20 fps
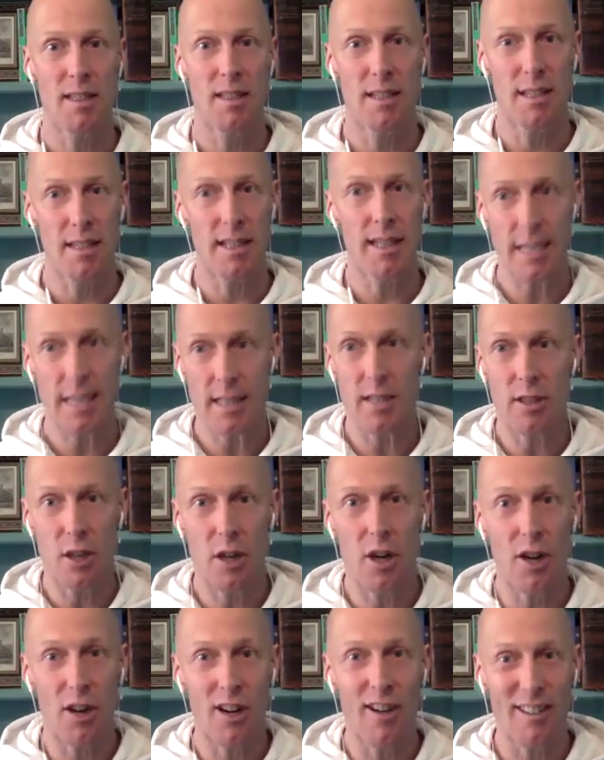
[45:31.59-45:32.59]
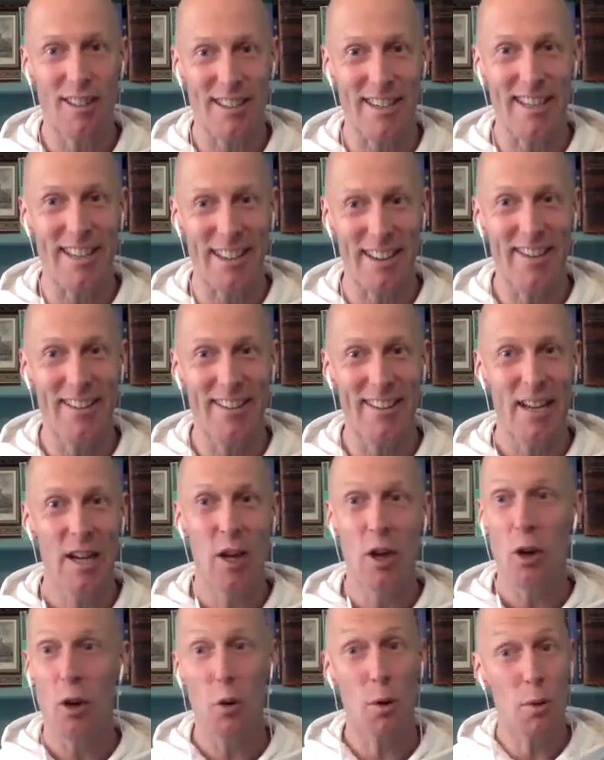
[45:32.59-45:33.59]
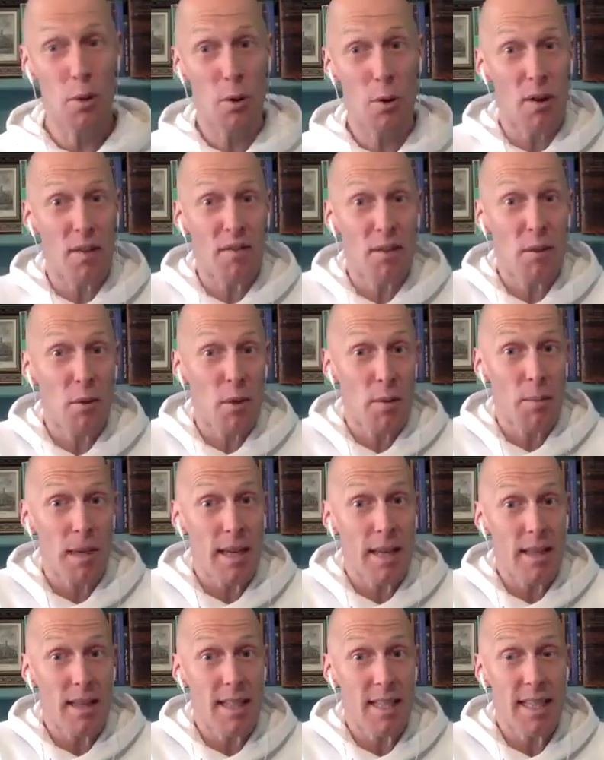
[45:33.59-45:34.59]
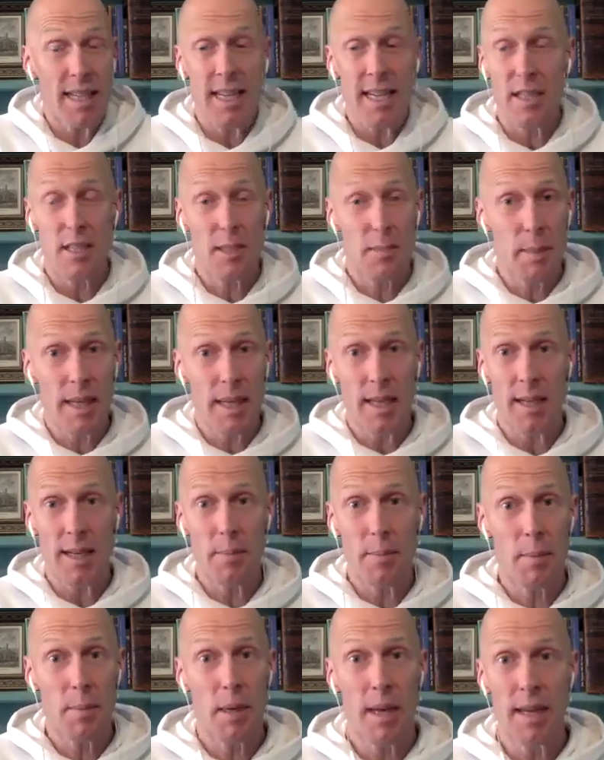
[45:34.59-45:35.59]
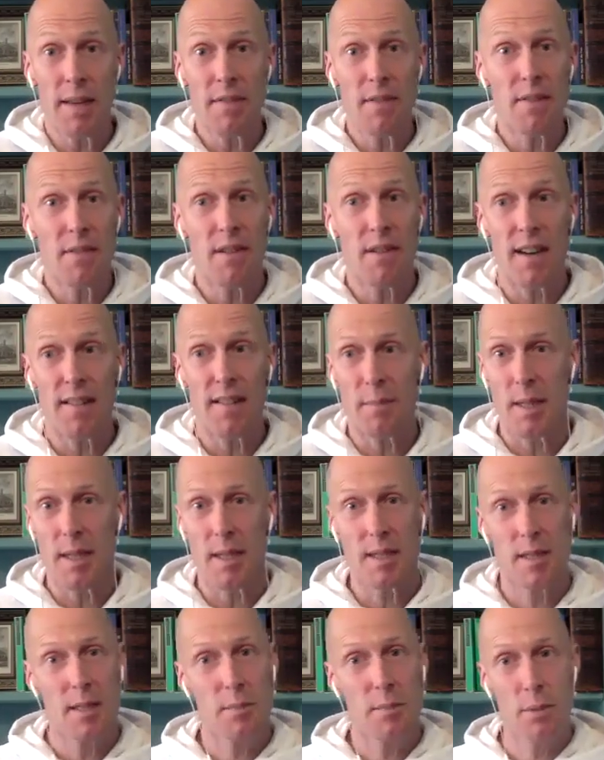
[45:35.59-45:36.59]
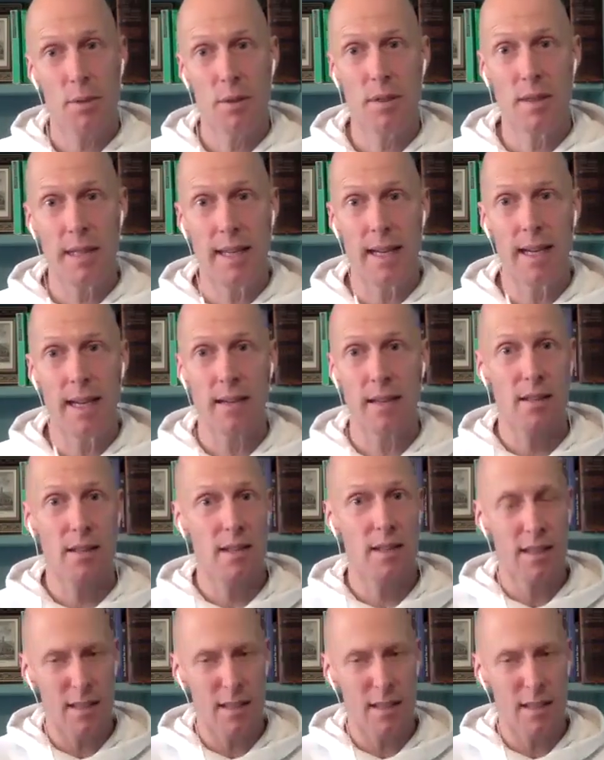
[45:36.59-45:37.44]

You get strong, Or if you want to play the guitar, you just pick it up and play for 5 minutes, put it down.